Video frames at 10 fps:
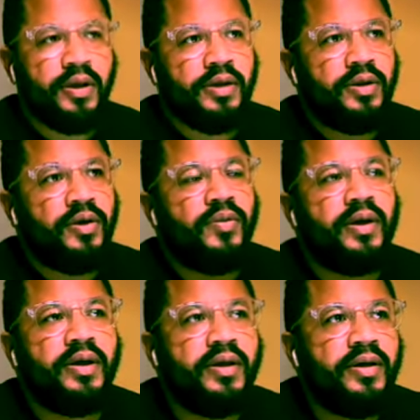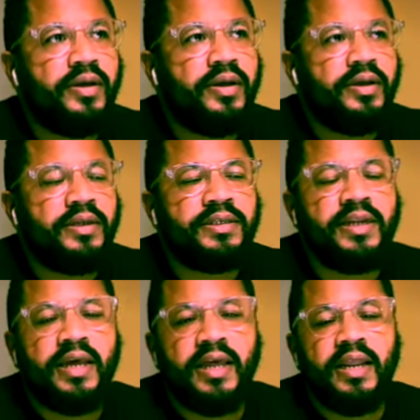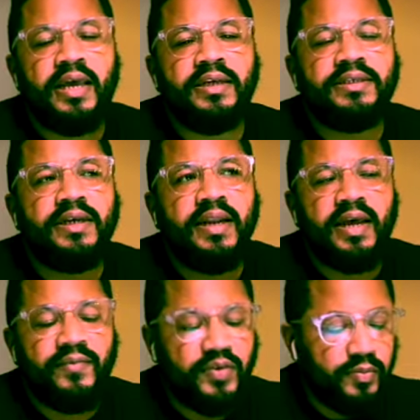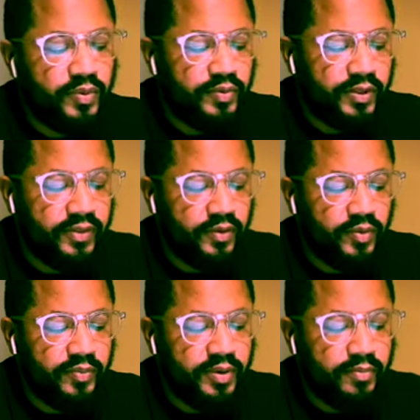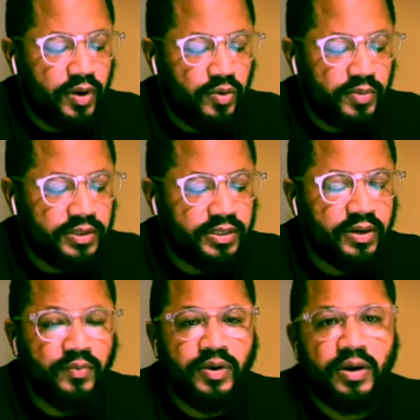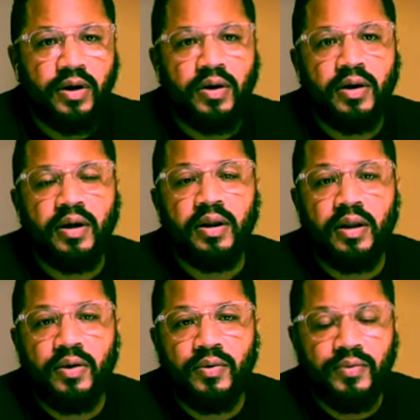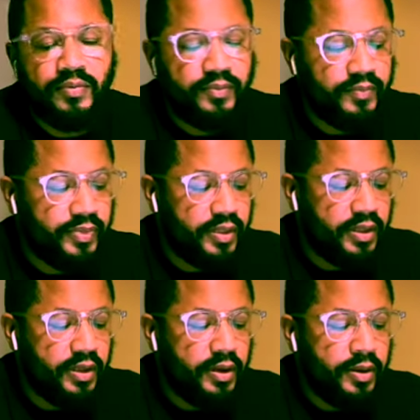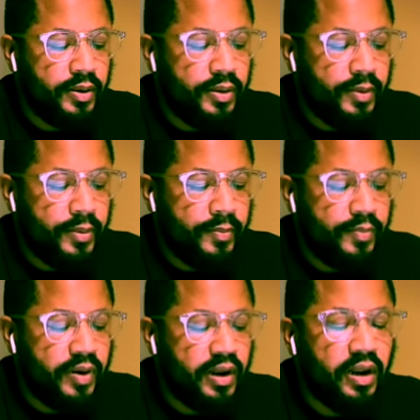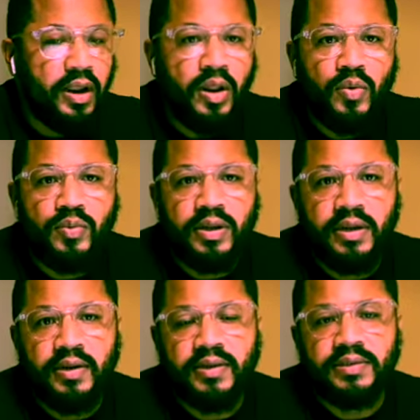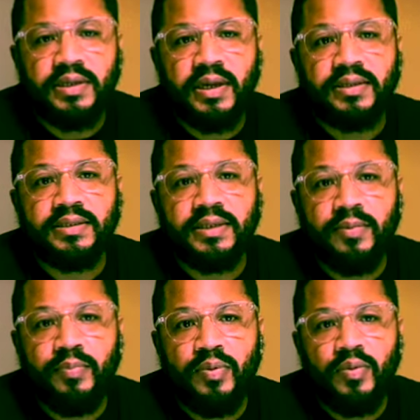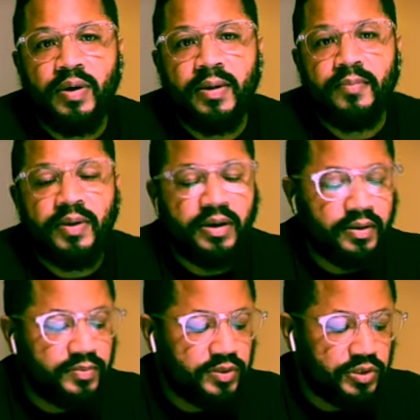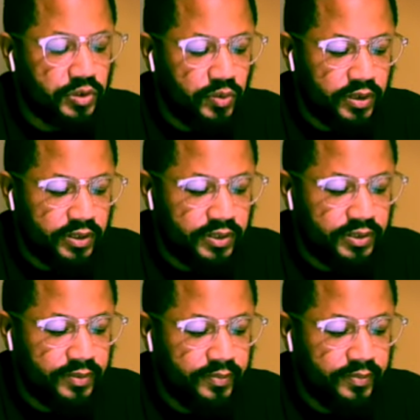you know, it's in, and it's inevitable that there will be moments that we are alone. But loneliness at some point becomes a choice.